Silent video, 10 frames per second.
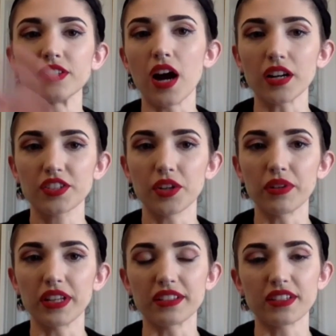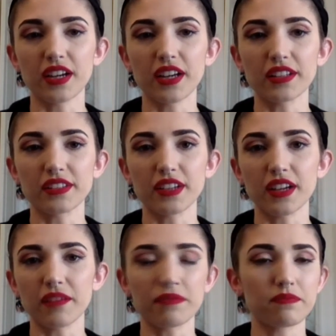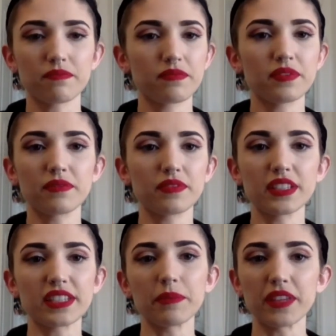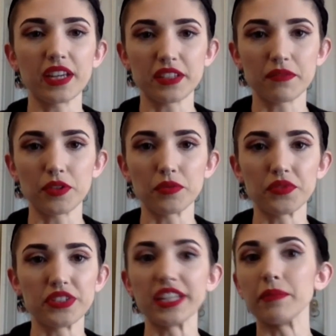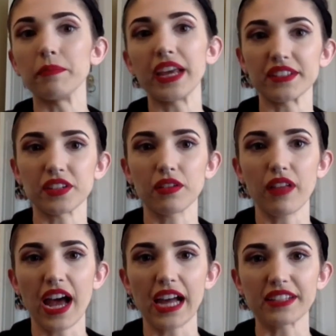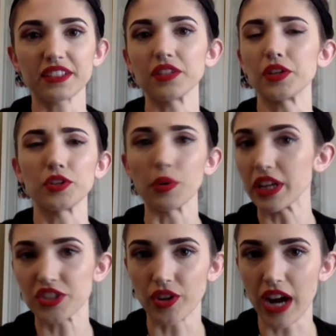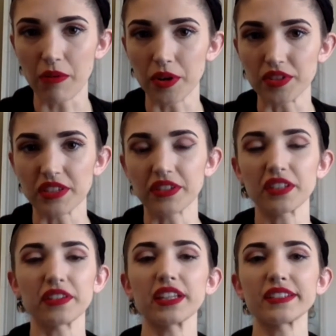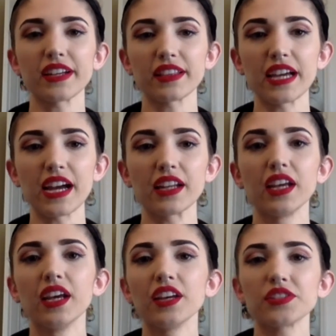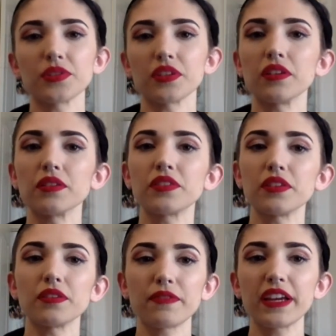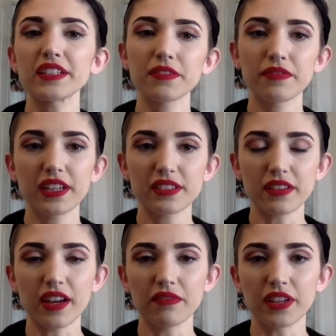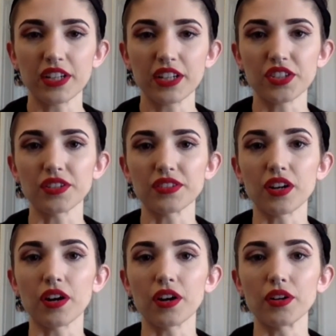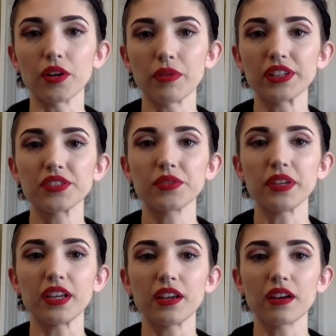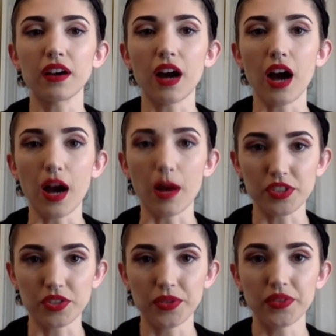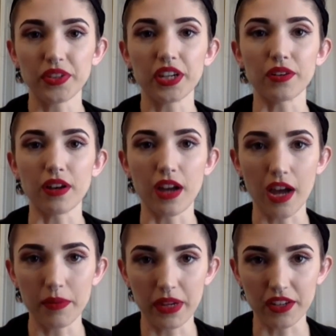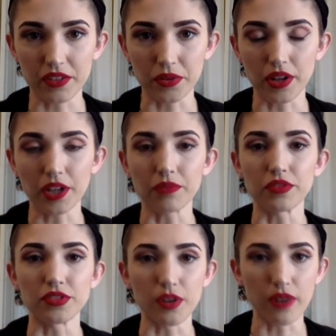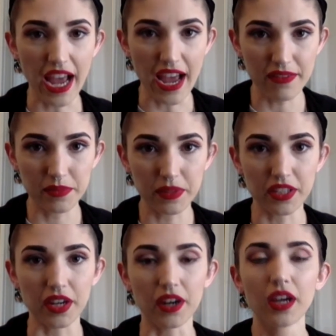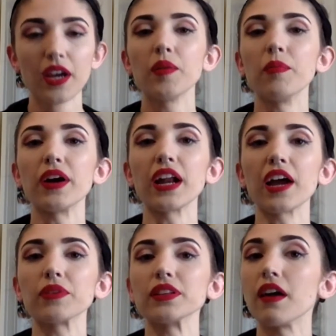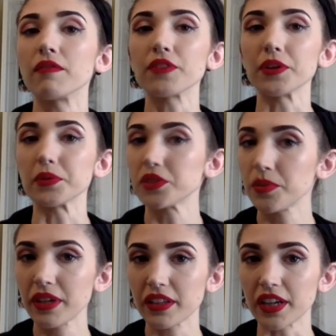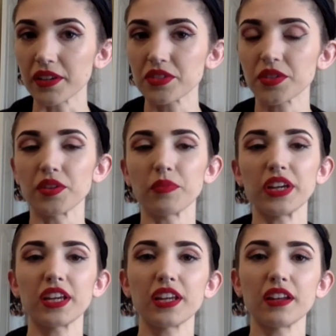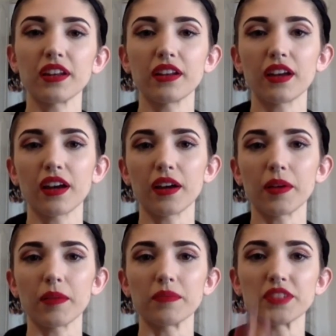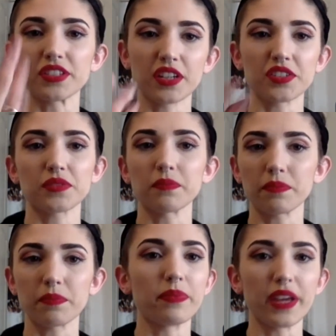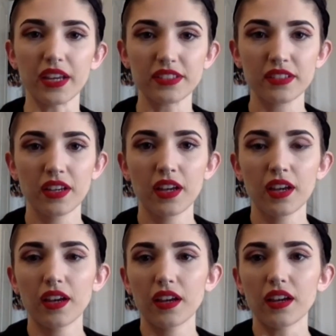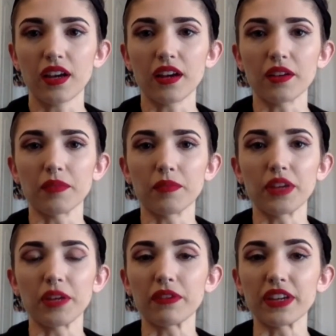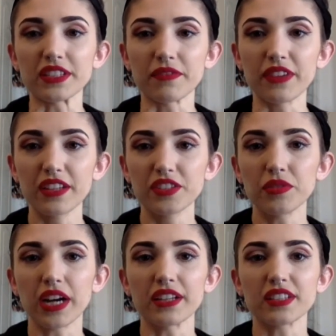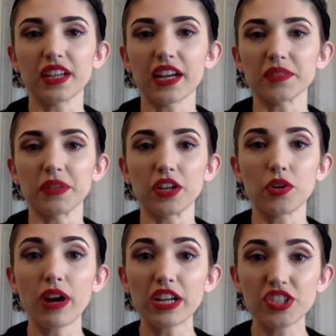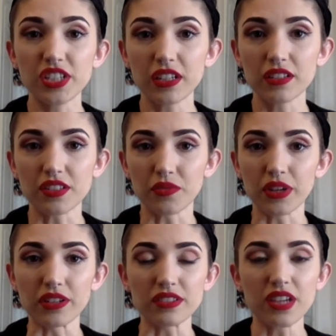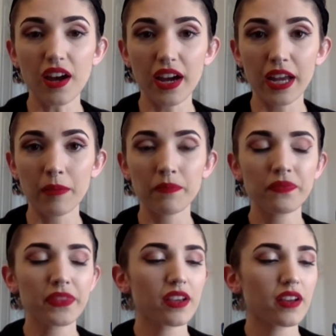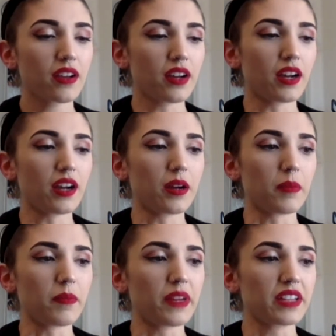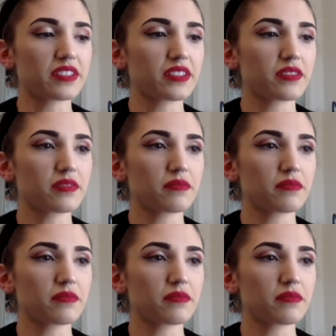docked. So it's not the same thing as if you didn't make it to class, you don't get your hours and everything it's not that. So the face-to-face live lectures are going to be optional. They're not mandatory. You don't have to be there, but I would love for you to be there so that we can just touch base. We can be face-to-face. You guys can ask me questions in real time. It's